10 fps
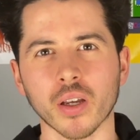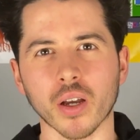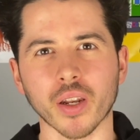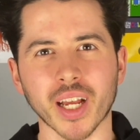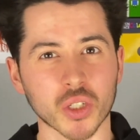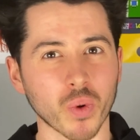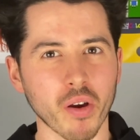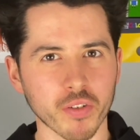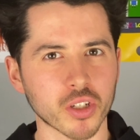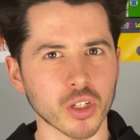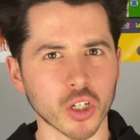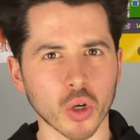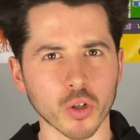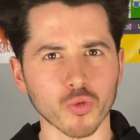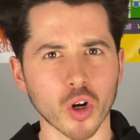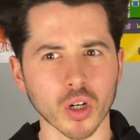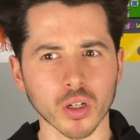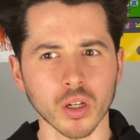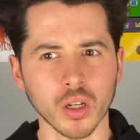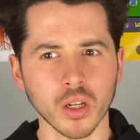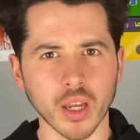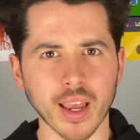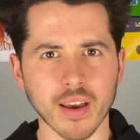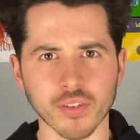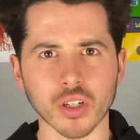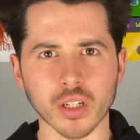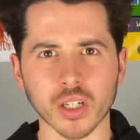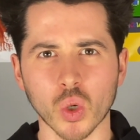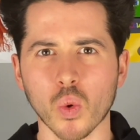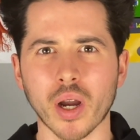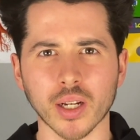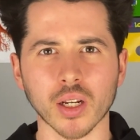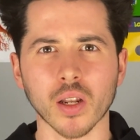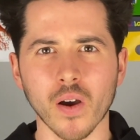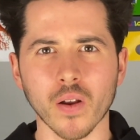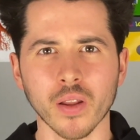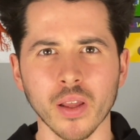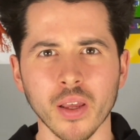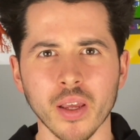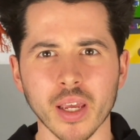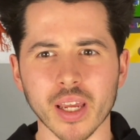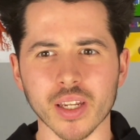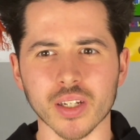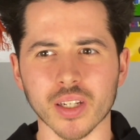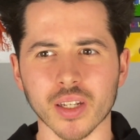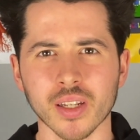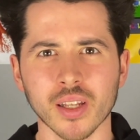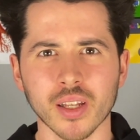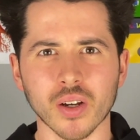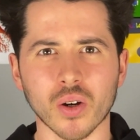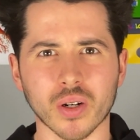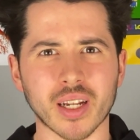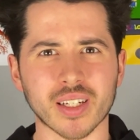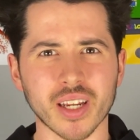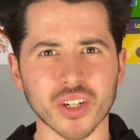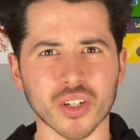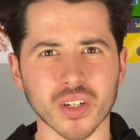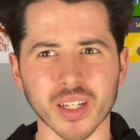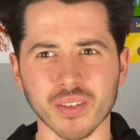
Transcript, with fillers: And that's where Everton are going wrong, evidently quite a lot, is that organisationally